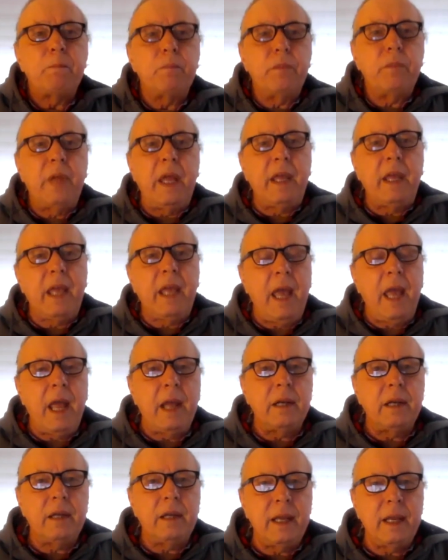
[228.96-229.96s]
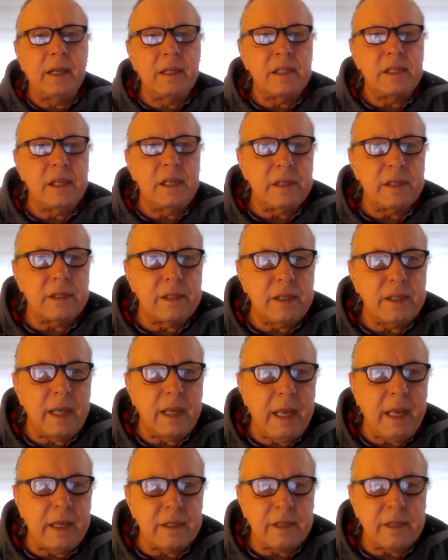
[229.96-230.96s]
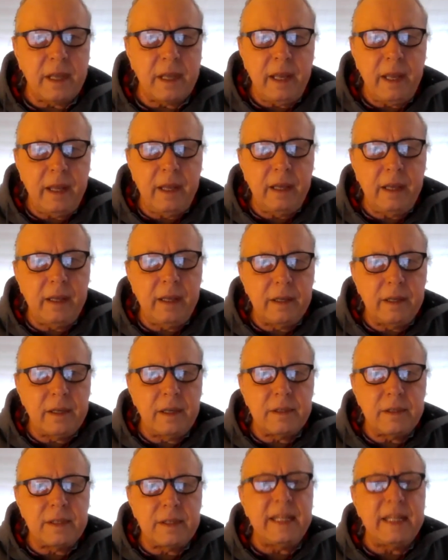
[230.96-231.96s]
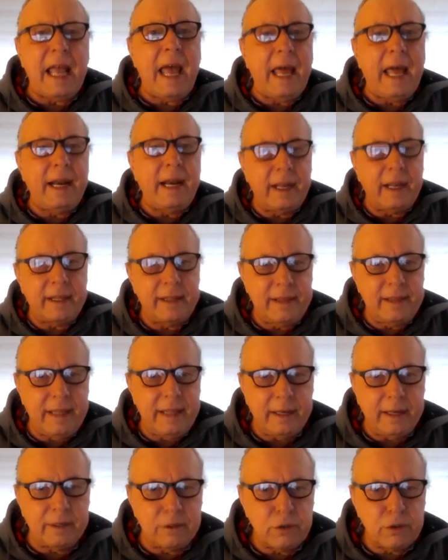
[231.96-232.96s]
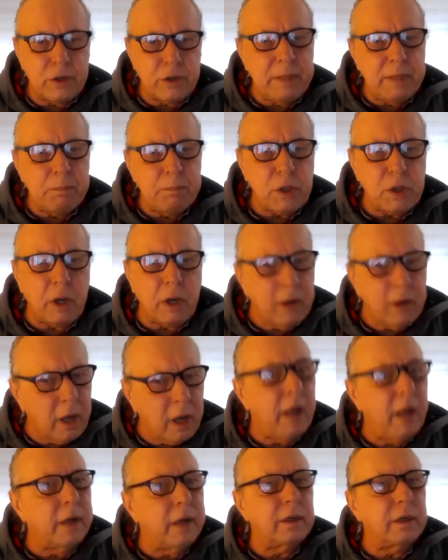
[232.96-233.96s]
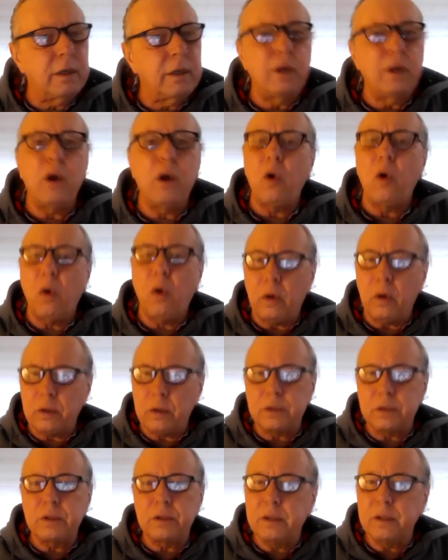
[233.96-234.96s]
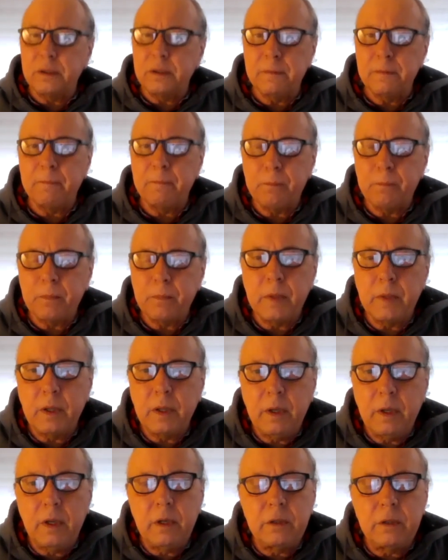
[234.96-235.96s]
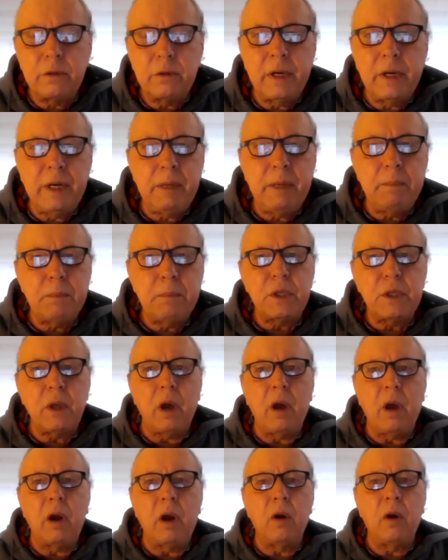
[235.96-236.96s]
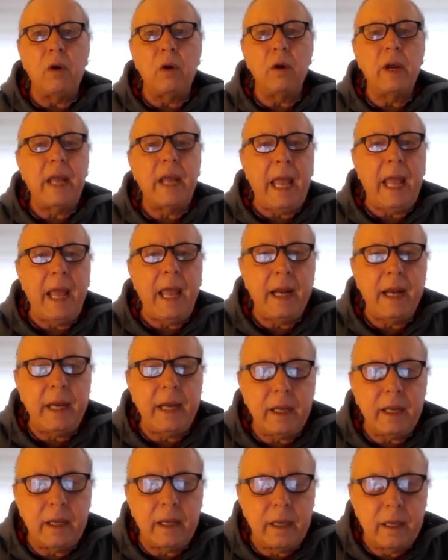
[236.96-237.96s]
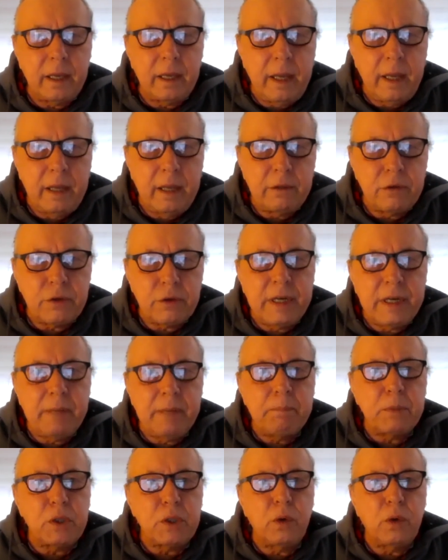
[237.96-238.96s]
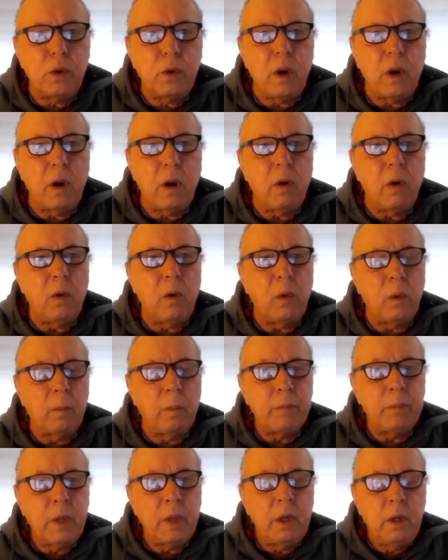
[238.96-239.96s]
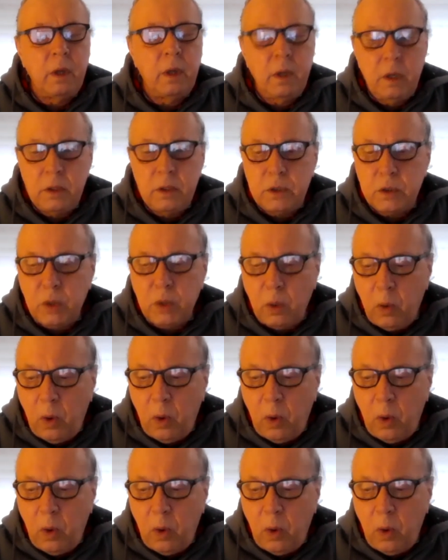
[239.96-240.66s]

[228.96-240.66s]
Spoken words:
they can't exist as a static thing. Dreams are not goals. Dreams are organic, and dreams grow. So